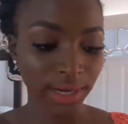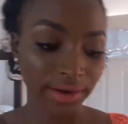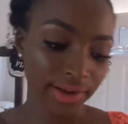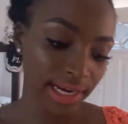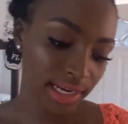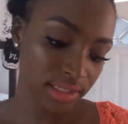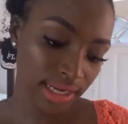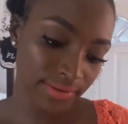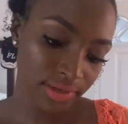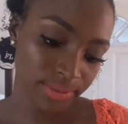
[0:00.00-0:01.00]
Oh well, I realized
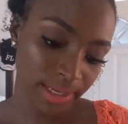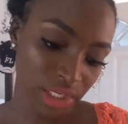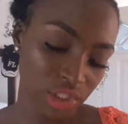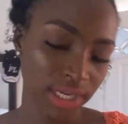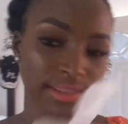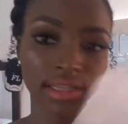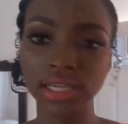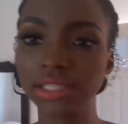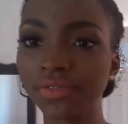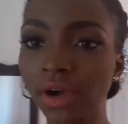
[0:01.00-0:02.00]
I have this package. I think
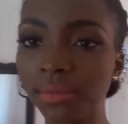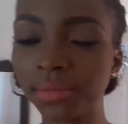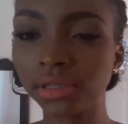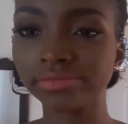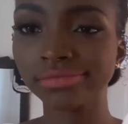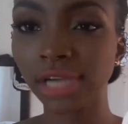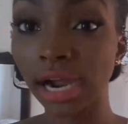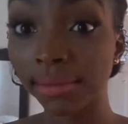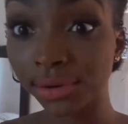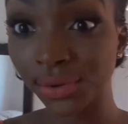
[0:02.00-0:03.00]
it's from
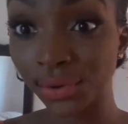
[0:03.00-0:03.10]
Carbon